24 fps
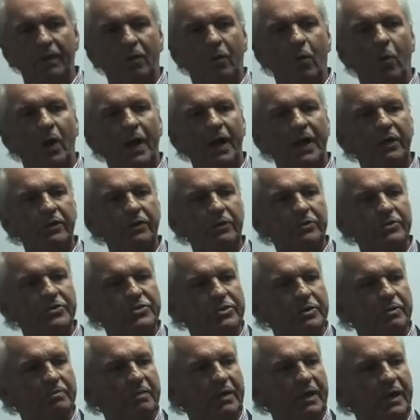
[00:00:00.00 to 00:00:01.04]
why couldn't
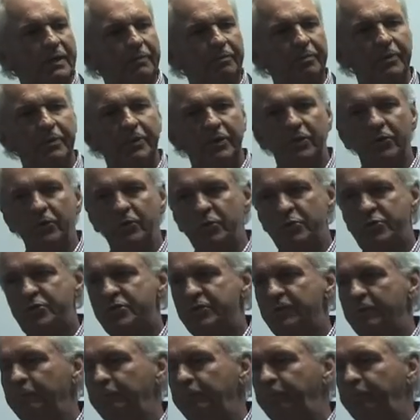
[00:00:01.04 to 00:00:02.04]
somebody produce